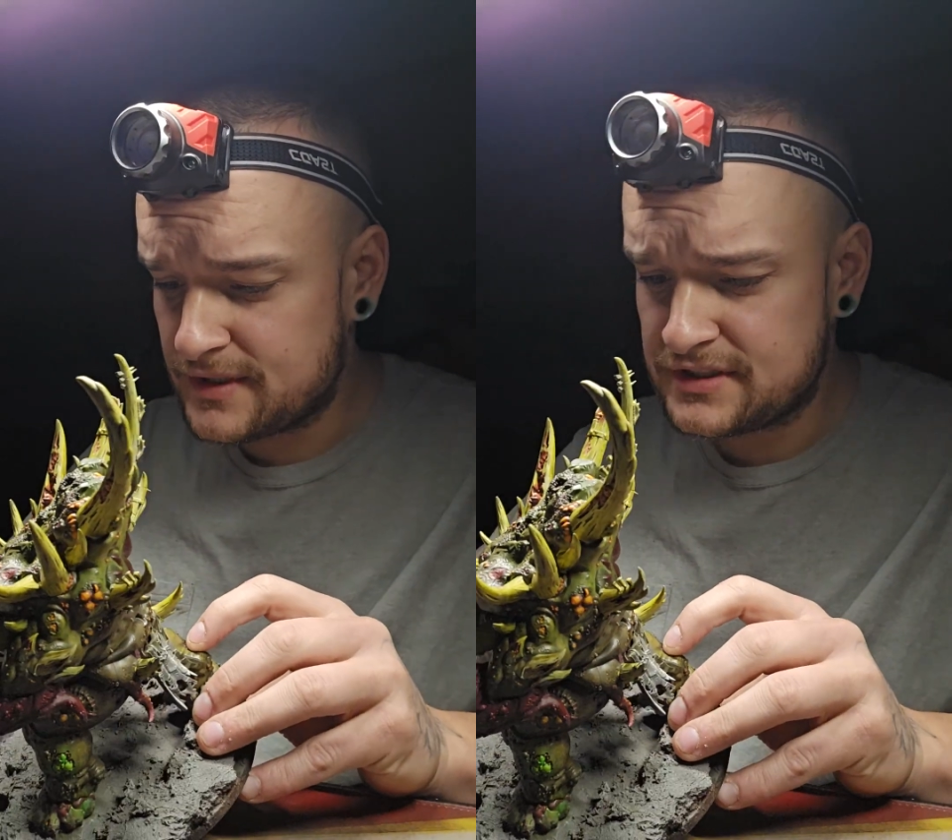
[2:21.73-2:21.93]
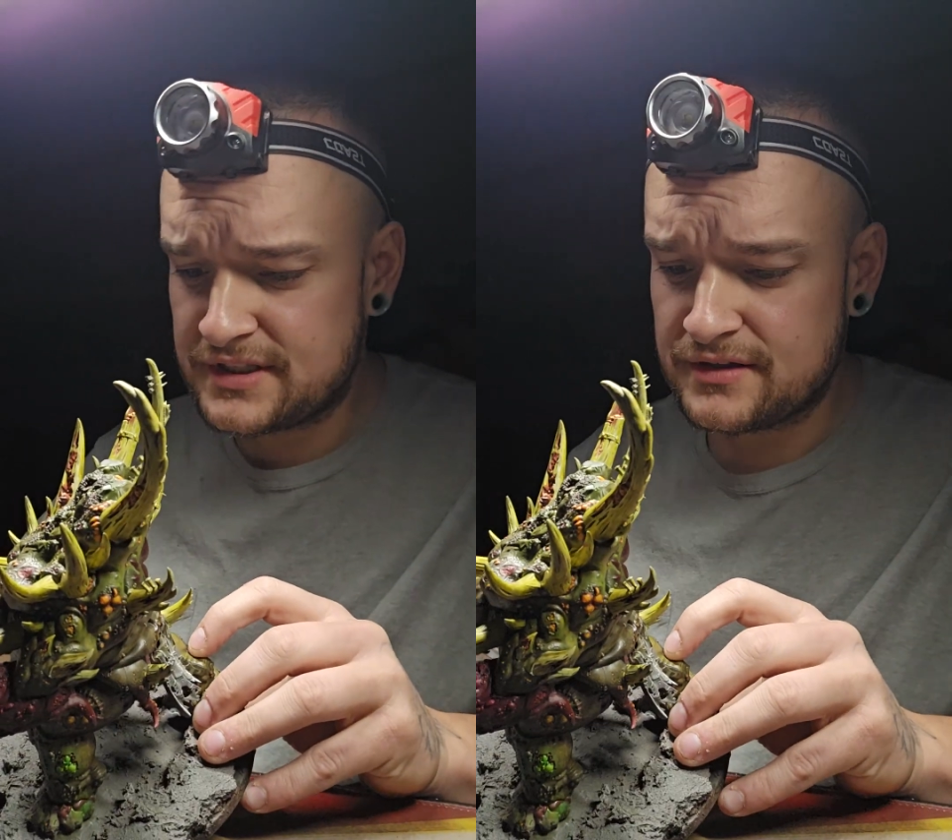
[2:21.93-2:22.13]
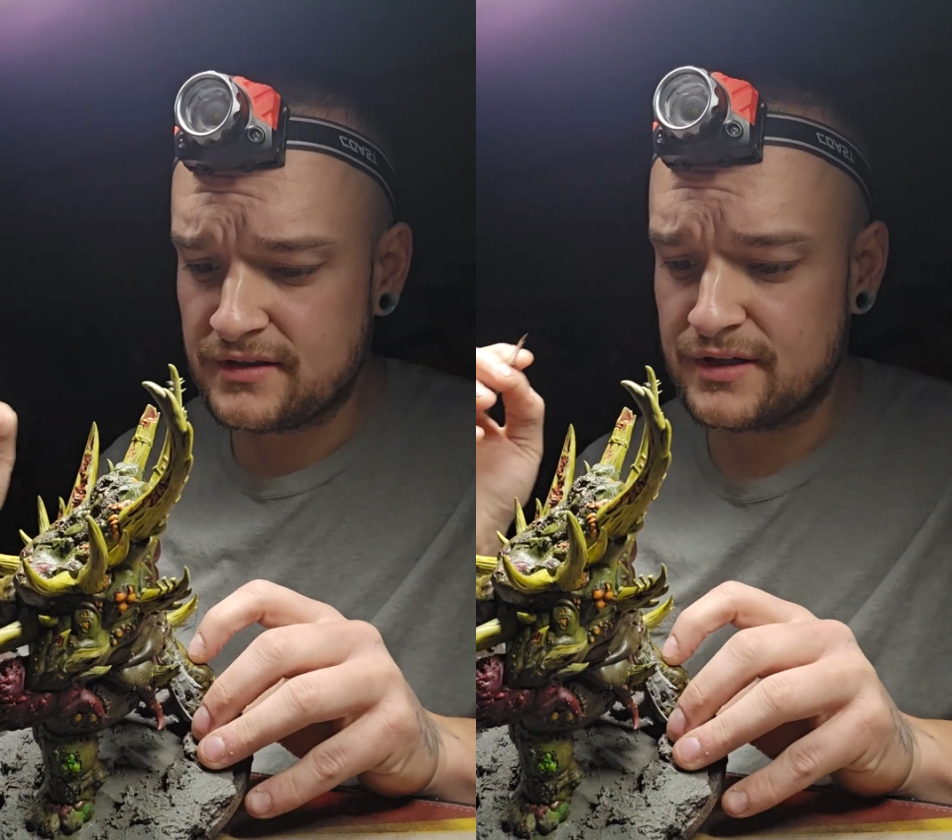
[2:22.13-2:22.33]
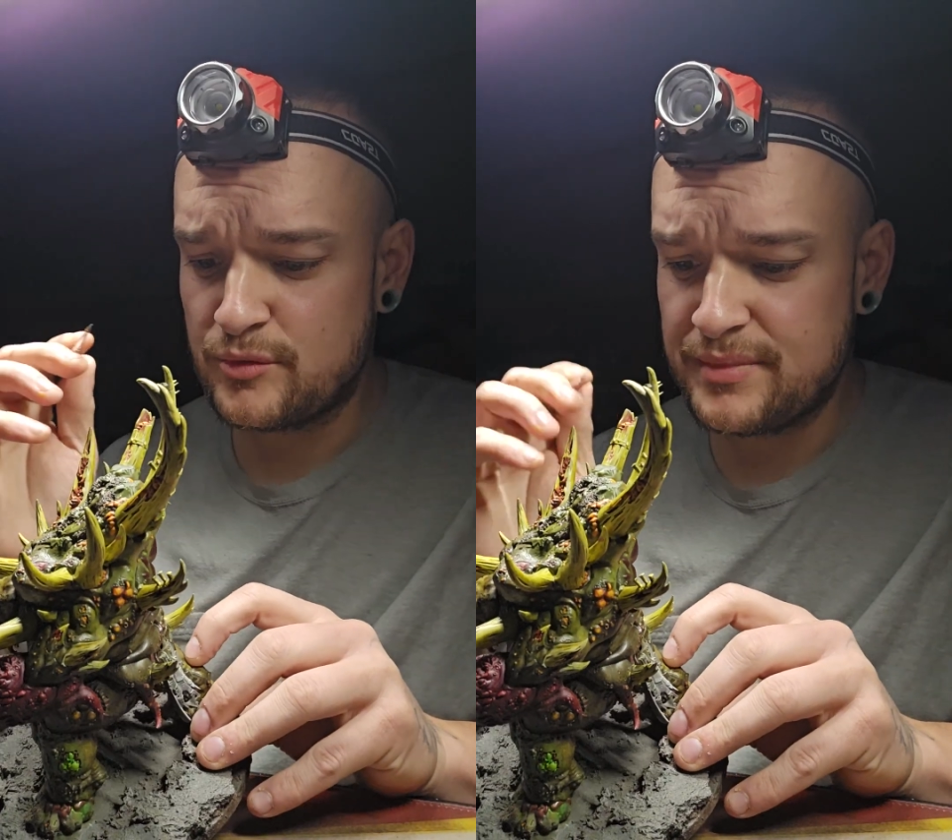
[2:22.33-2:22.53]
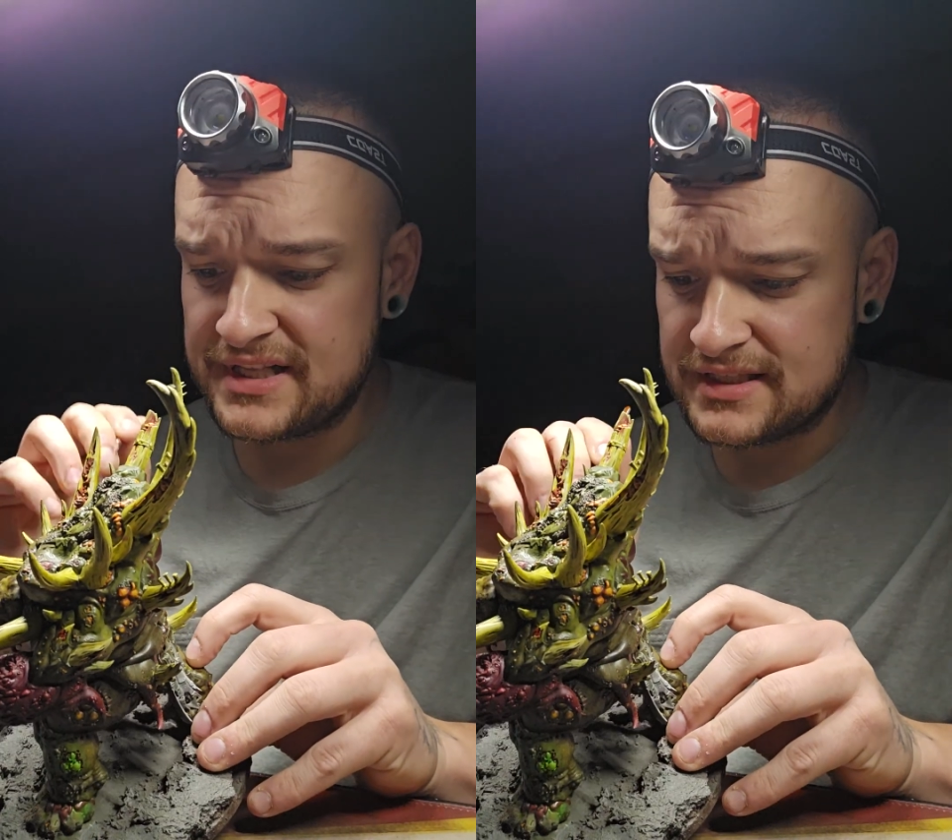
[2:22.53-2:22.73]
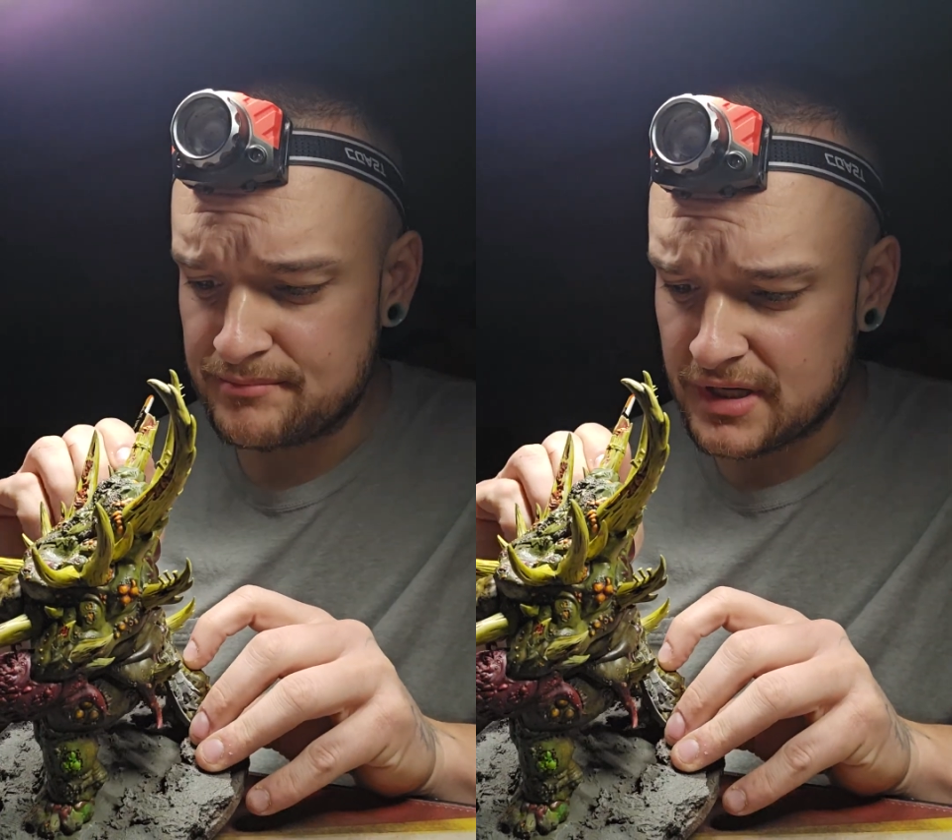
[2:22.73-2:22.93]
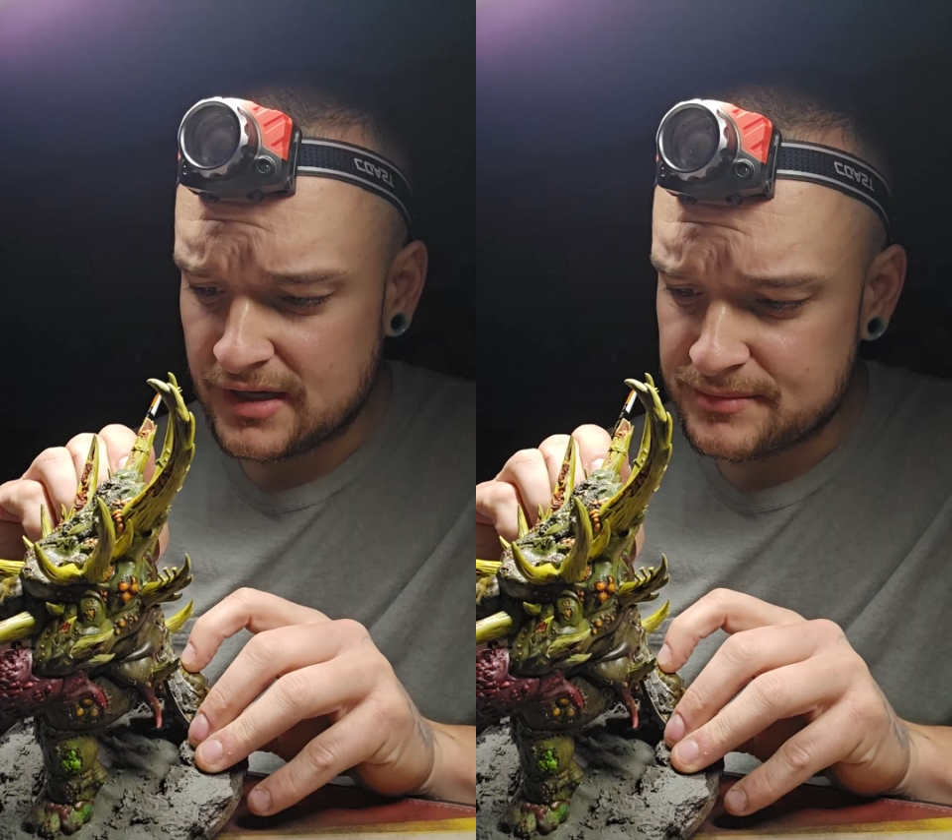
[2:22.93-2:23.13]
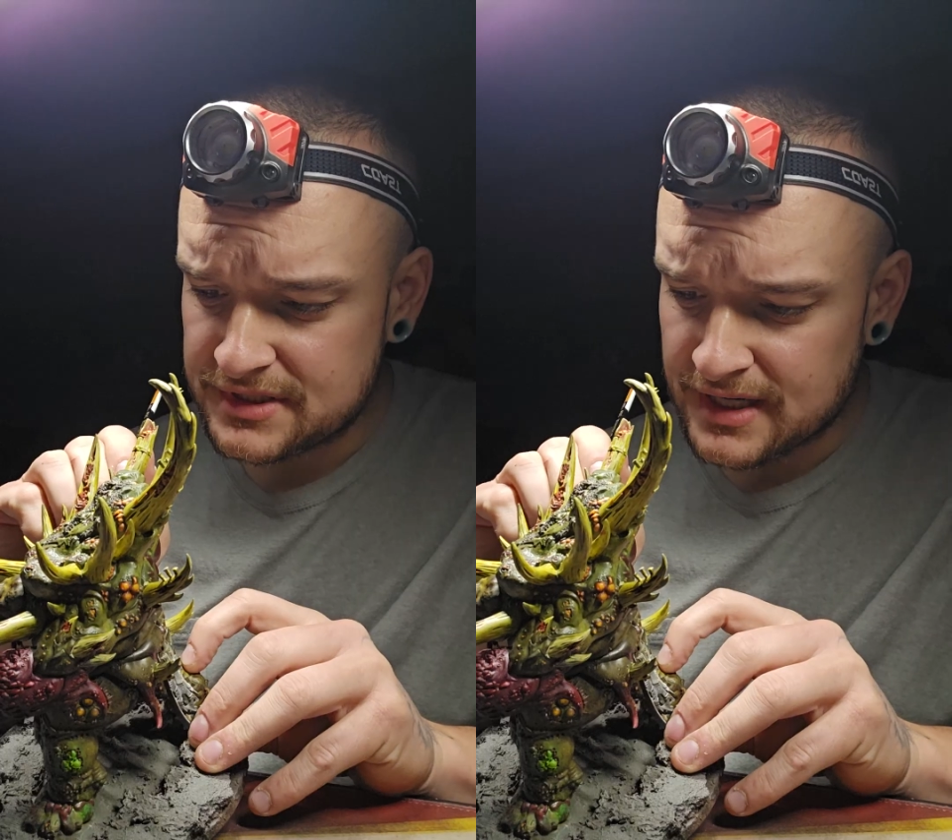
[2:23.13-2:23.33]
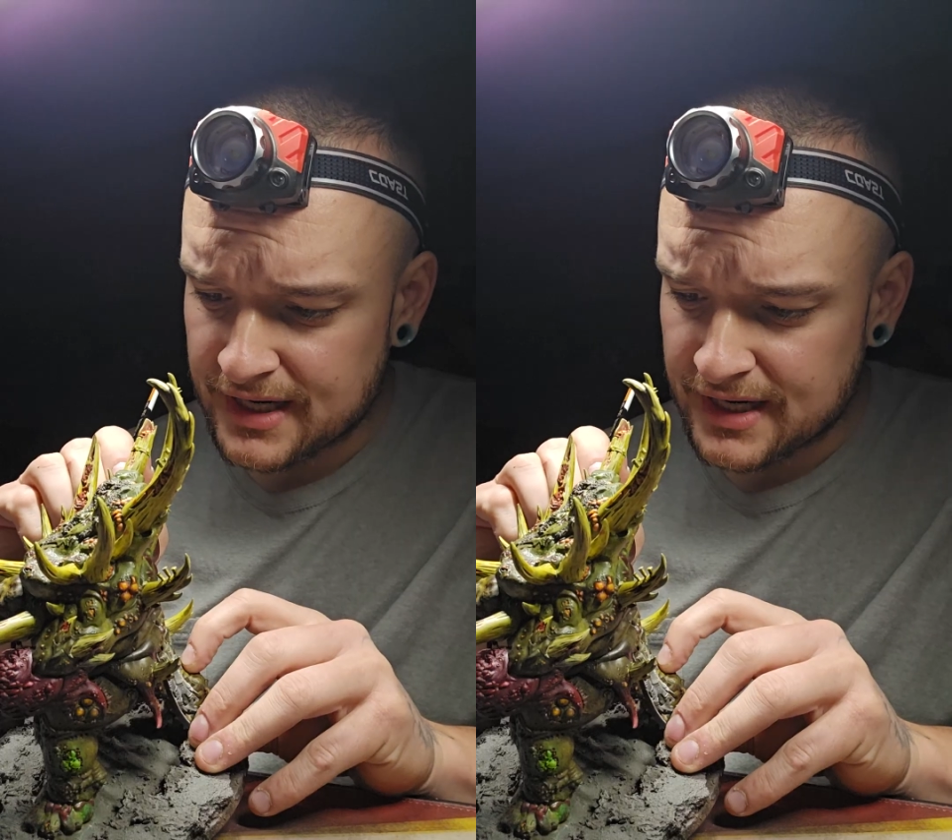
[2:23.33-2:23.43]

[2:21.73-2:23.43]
There's still little bits and bobs that